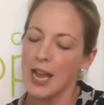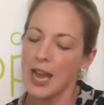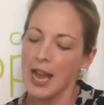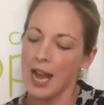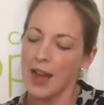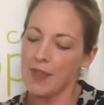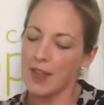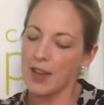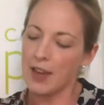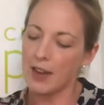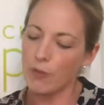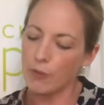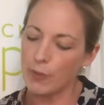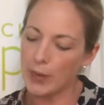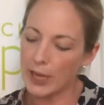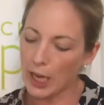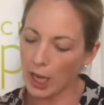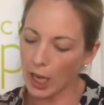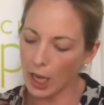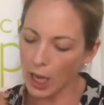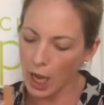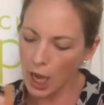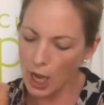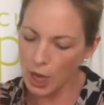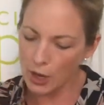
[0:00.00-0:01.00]
And then if we
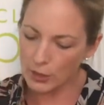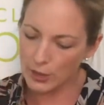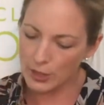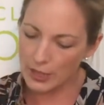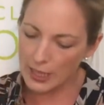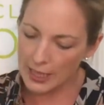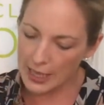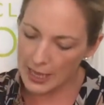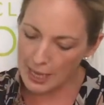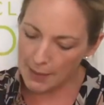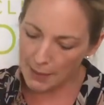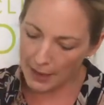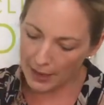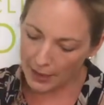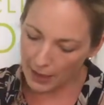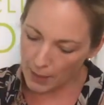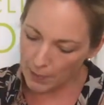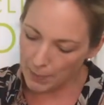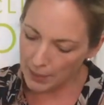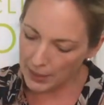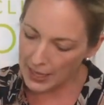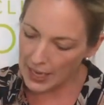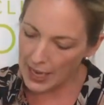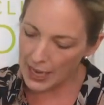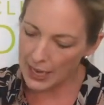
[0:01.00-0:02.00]
close the knee back
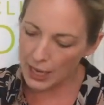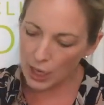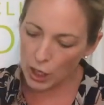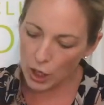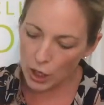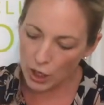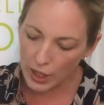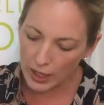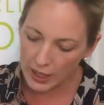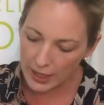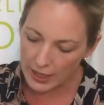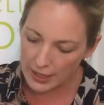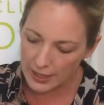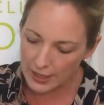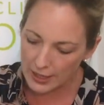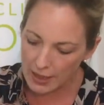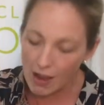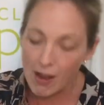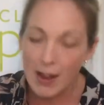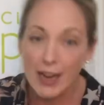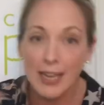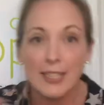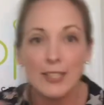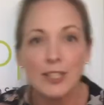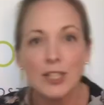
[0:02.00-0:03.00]
up again and look at the
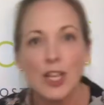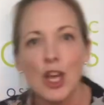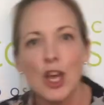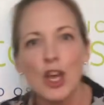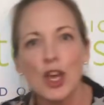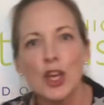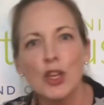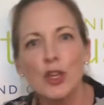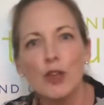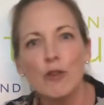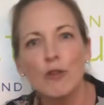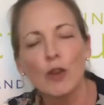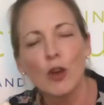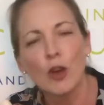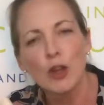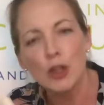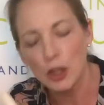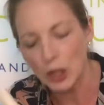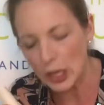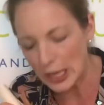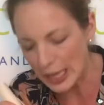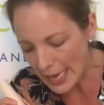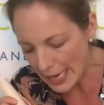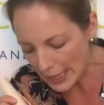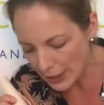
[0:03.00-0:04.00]
sides, you've got
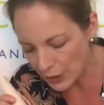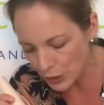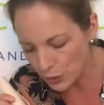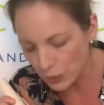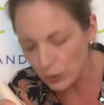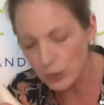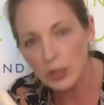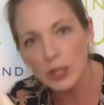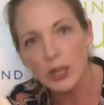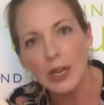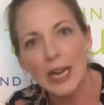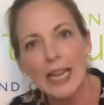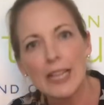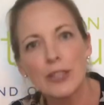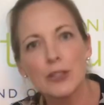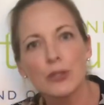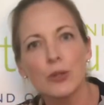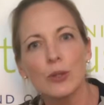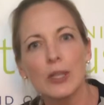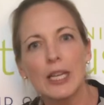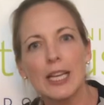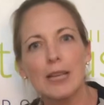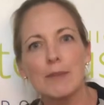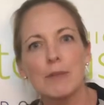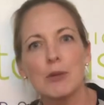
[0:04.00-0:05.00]
your lateral
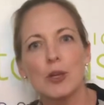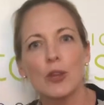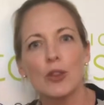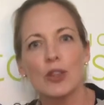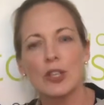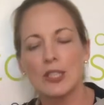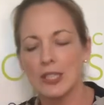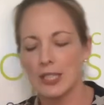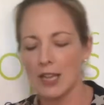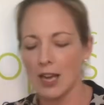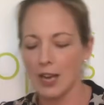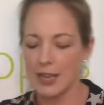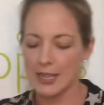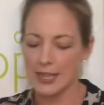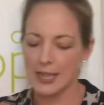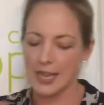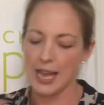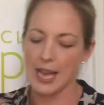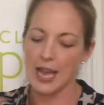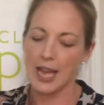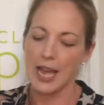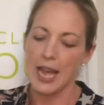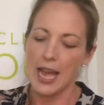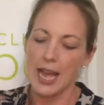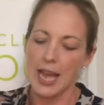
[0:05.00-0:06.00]
collateral ligament on the side
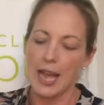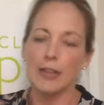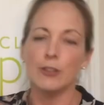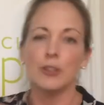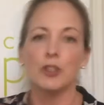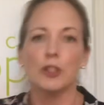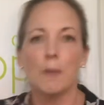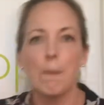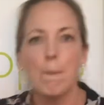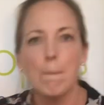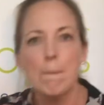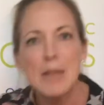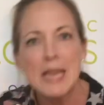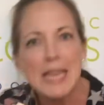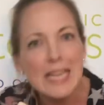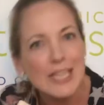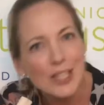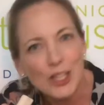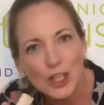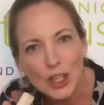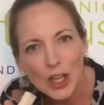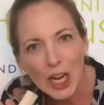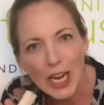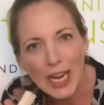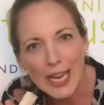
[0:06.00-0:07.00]
there and your
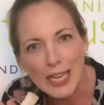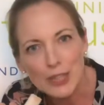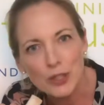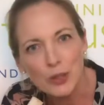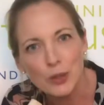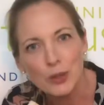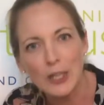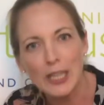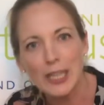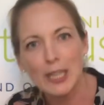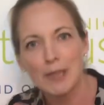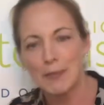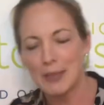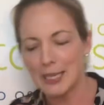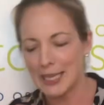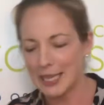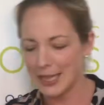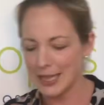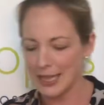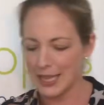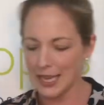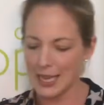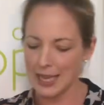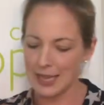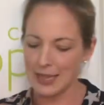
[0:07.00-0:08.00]
medial collateral
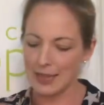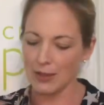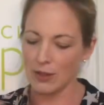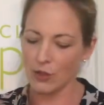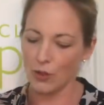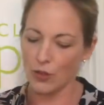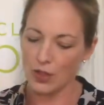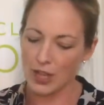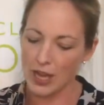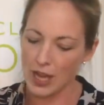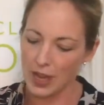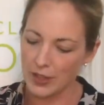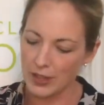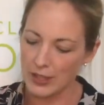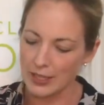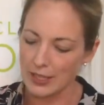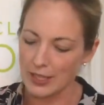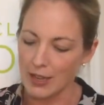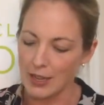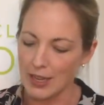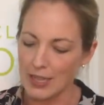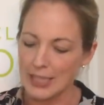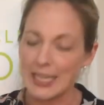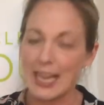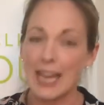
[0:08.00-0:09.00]
ligament on the other
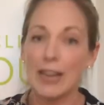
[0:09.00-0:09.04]
side.